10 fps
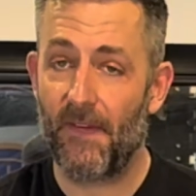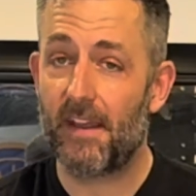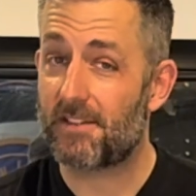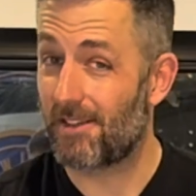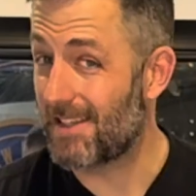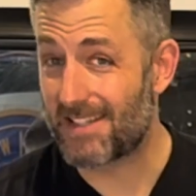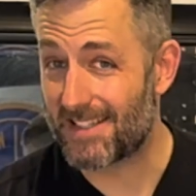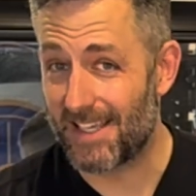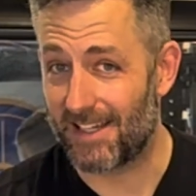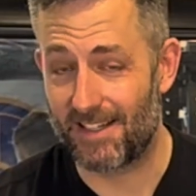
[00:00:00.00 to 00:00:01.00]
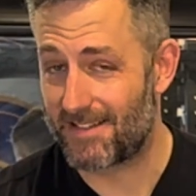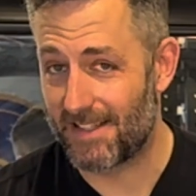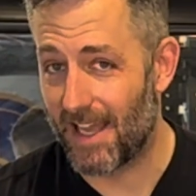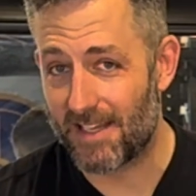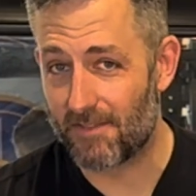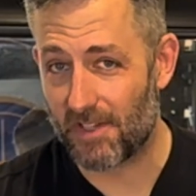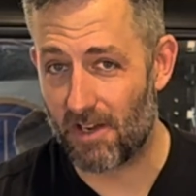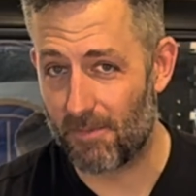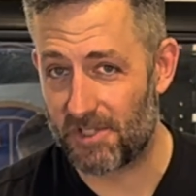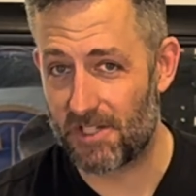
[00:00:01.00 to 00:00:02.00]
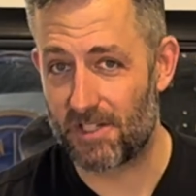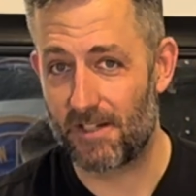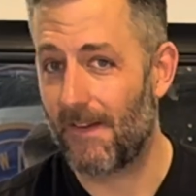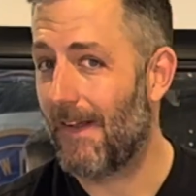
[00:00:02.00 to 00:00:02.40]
So this is it. It's the end of the competition.